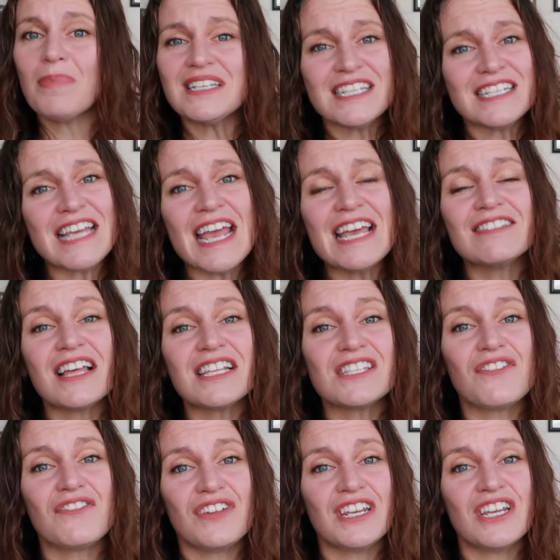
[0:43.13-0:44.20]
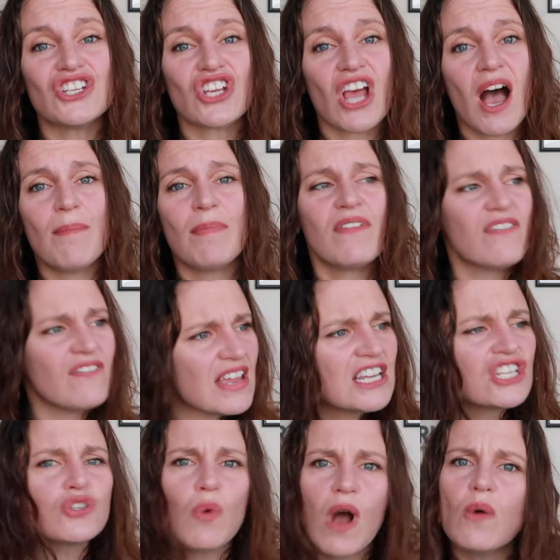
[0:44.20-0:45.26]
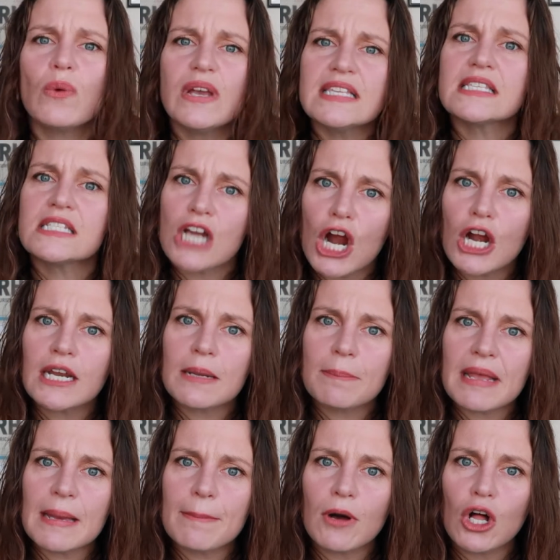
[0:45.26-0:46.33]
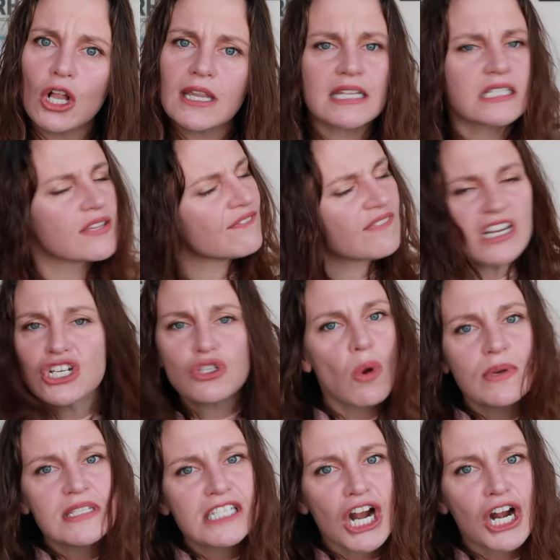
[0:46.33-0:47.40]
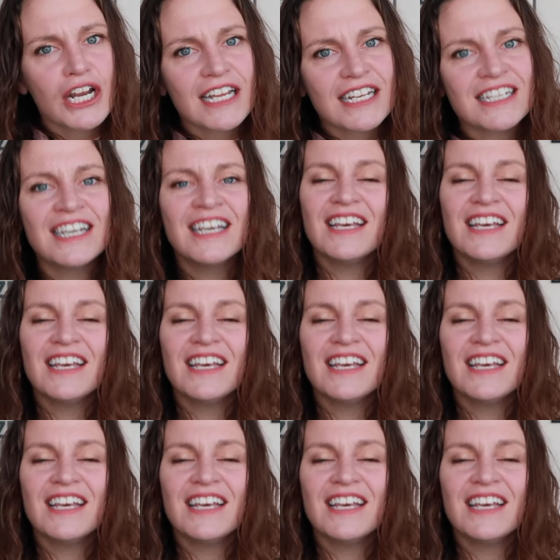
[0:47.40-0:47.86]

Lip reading: But today, let's finish what we started, people. Let's finish what we started.